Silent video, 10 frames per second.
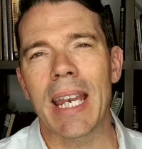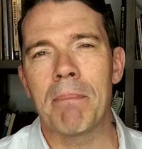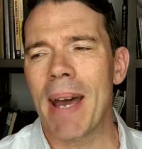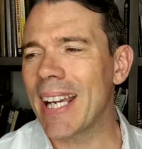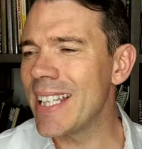get it
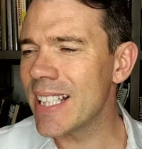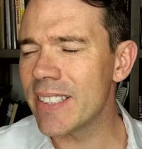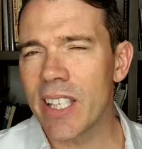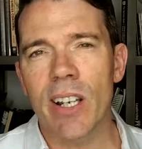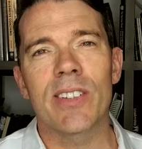back. And next
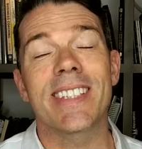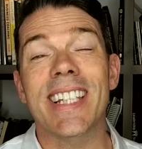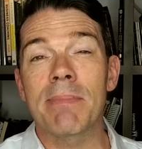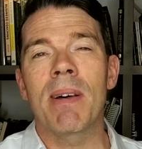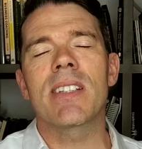thing you know,
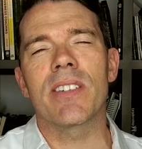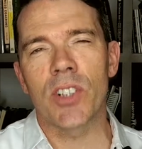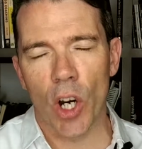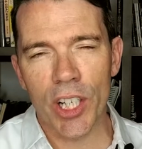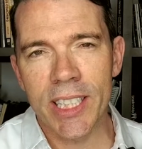6 months have
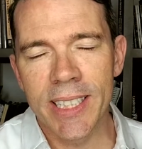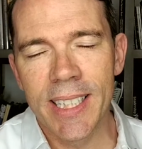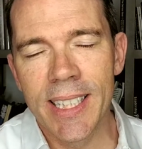gone.